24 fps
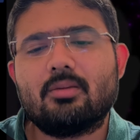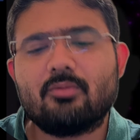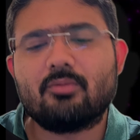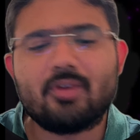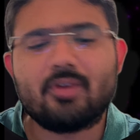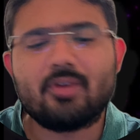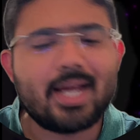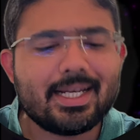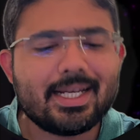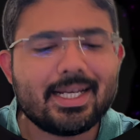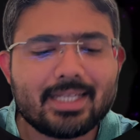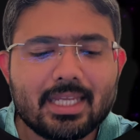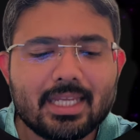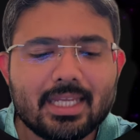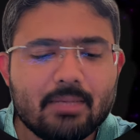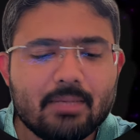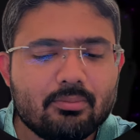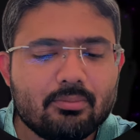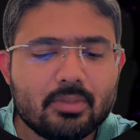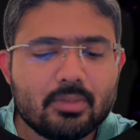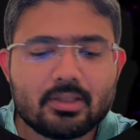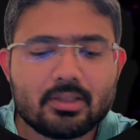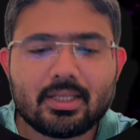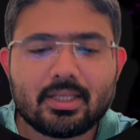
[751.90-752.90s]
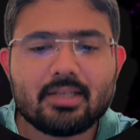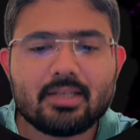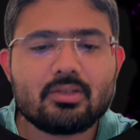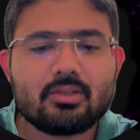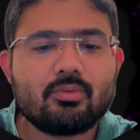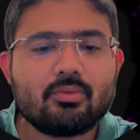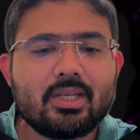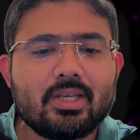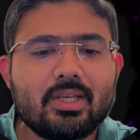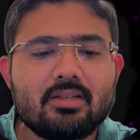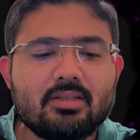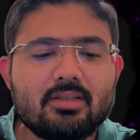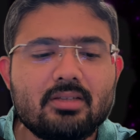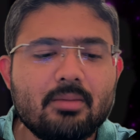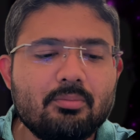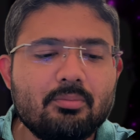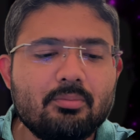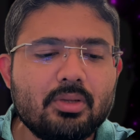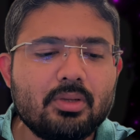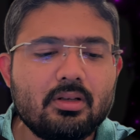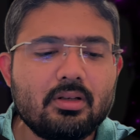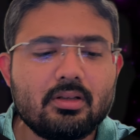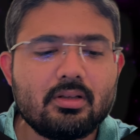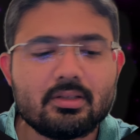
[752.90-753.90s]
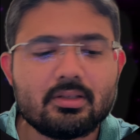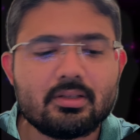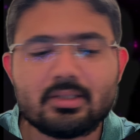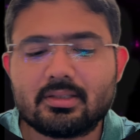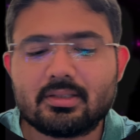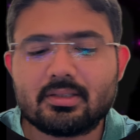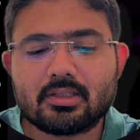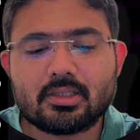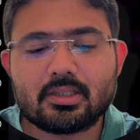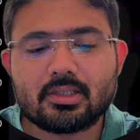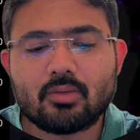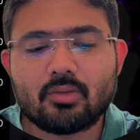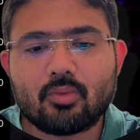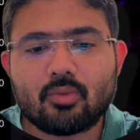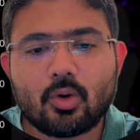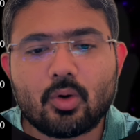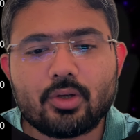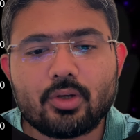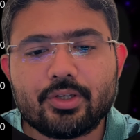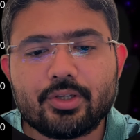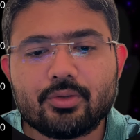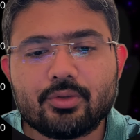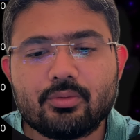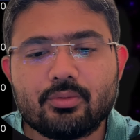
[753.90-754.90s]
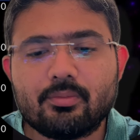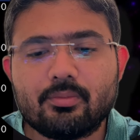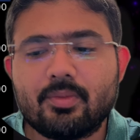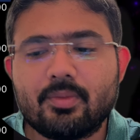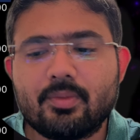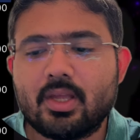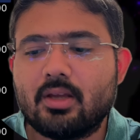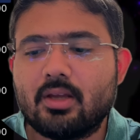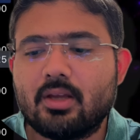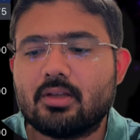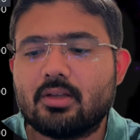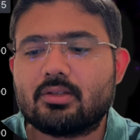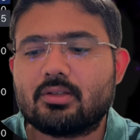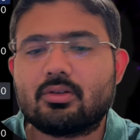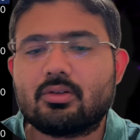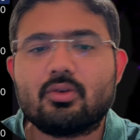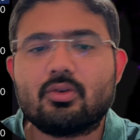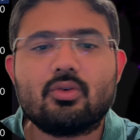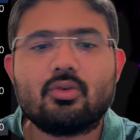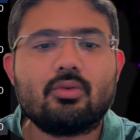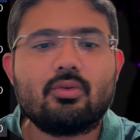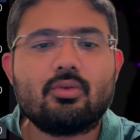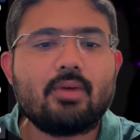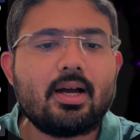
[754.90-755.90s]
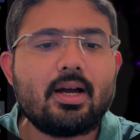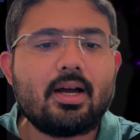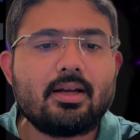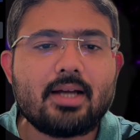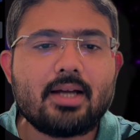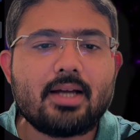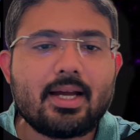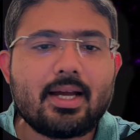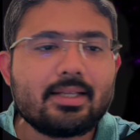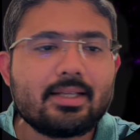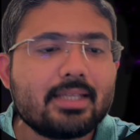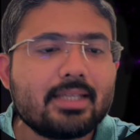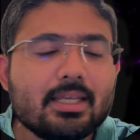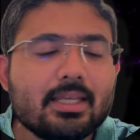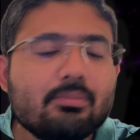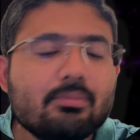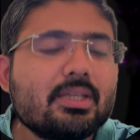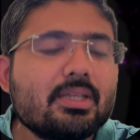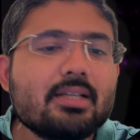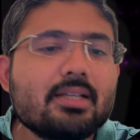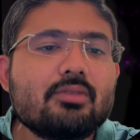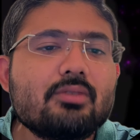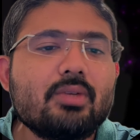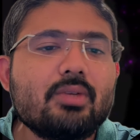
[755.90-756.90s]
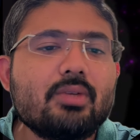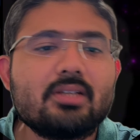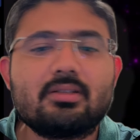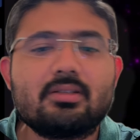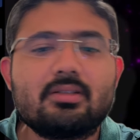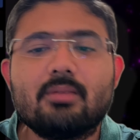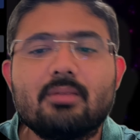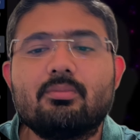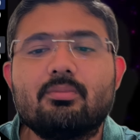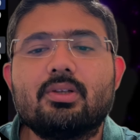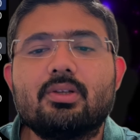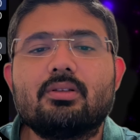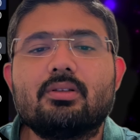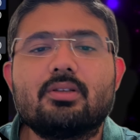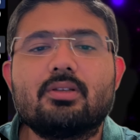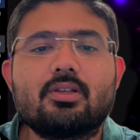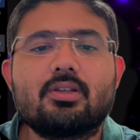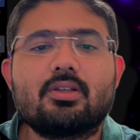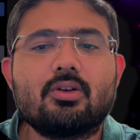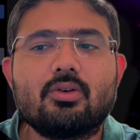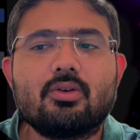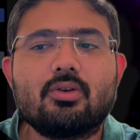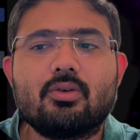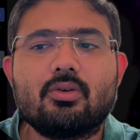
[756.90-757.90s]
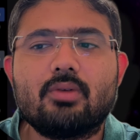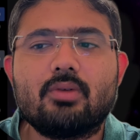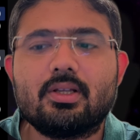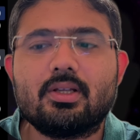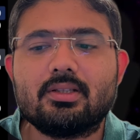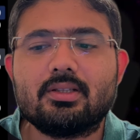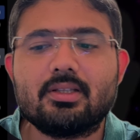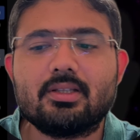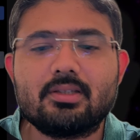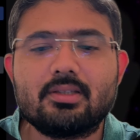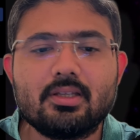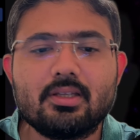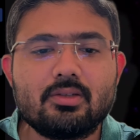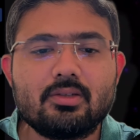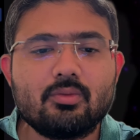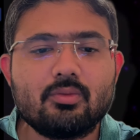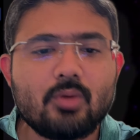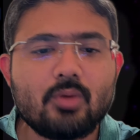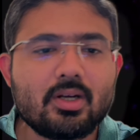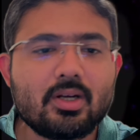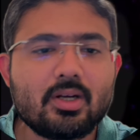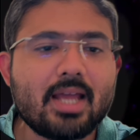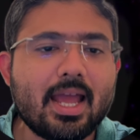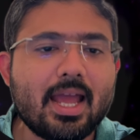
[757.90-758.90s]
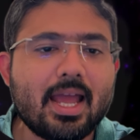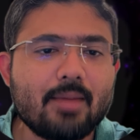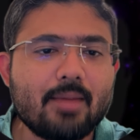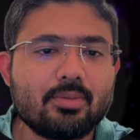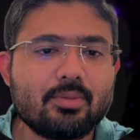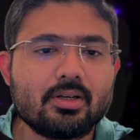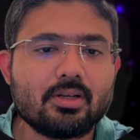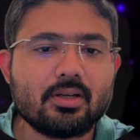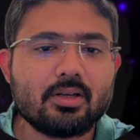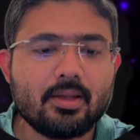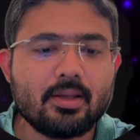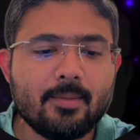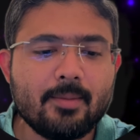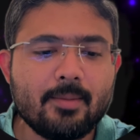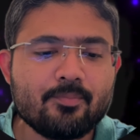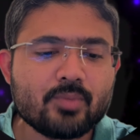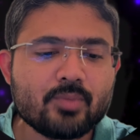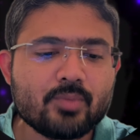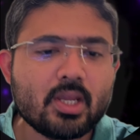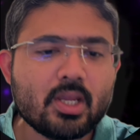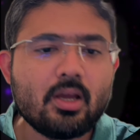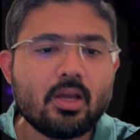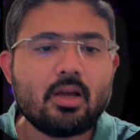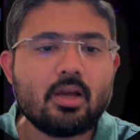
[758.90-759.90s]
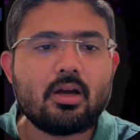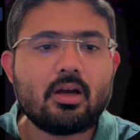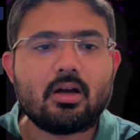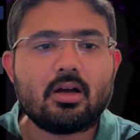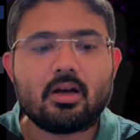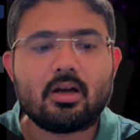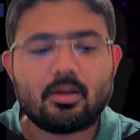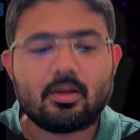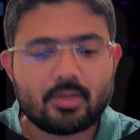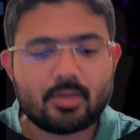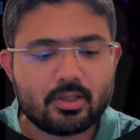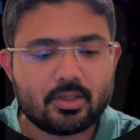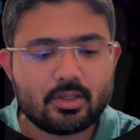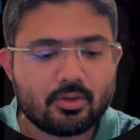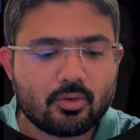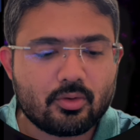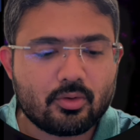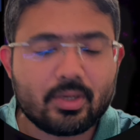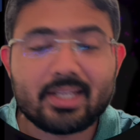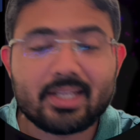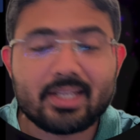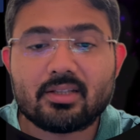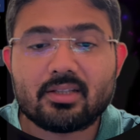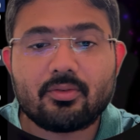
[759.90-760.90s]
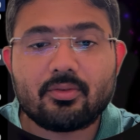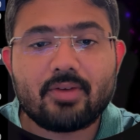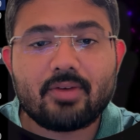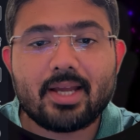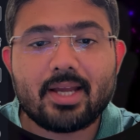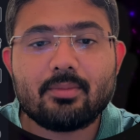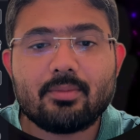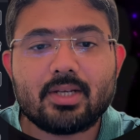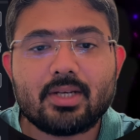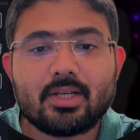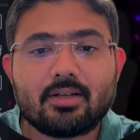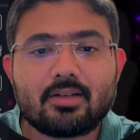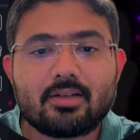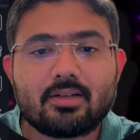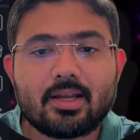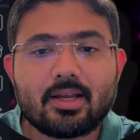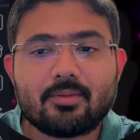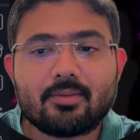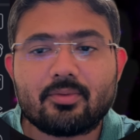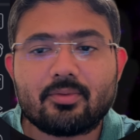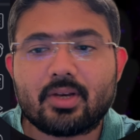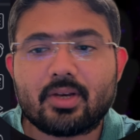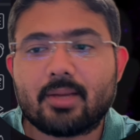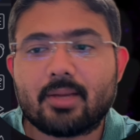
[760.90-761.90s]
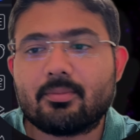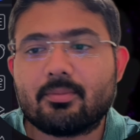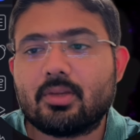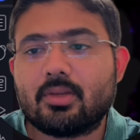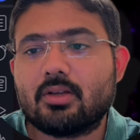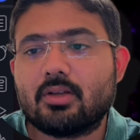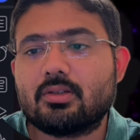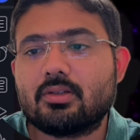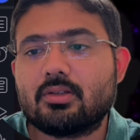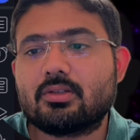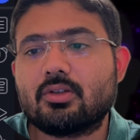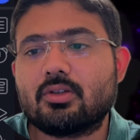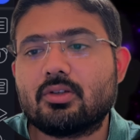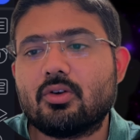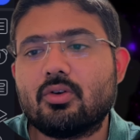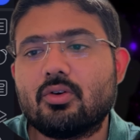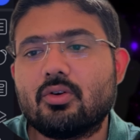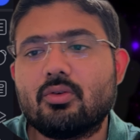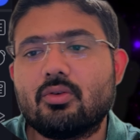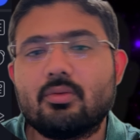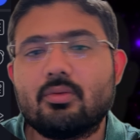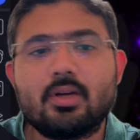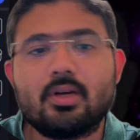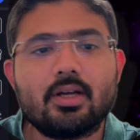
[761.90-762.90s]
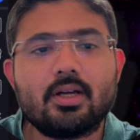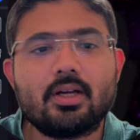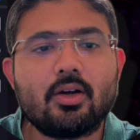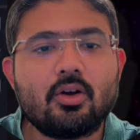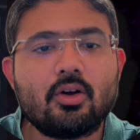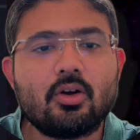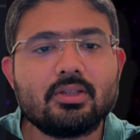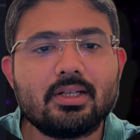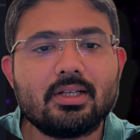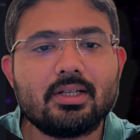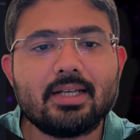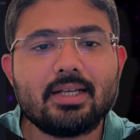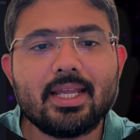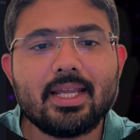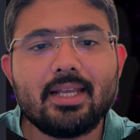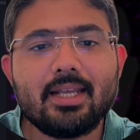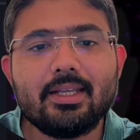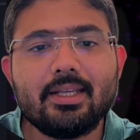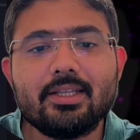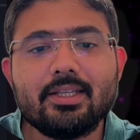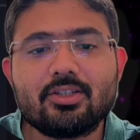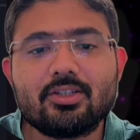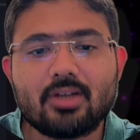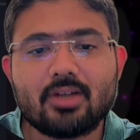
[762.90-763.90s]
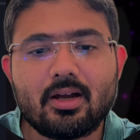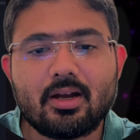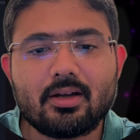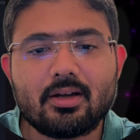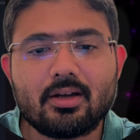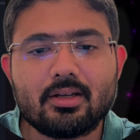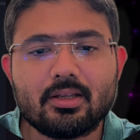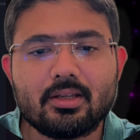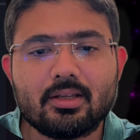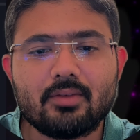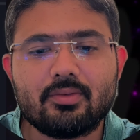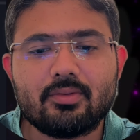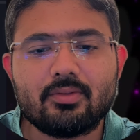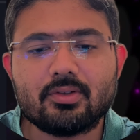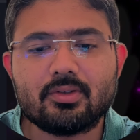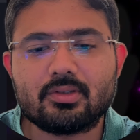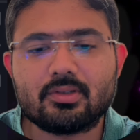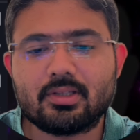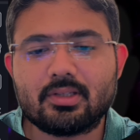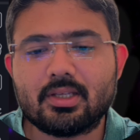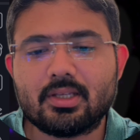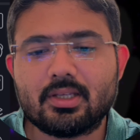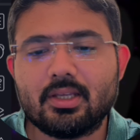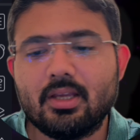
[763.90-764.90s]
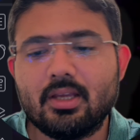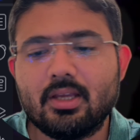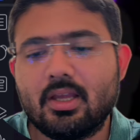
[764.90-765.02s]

I keep things very simple. This is the volume. So I keep things very simple. So this is what happened in the 5 minute time frame. So on the daily chart, if you see,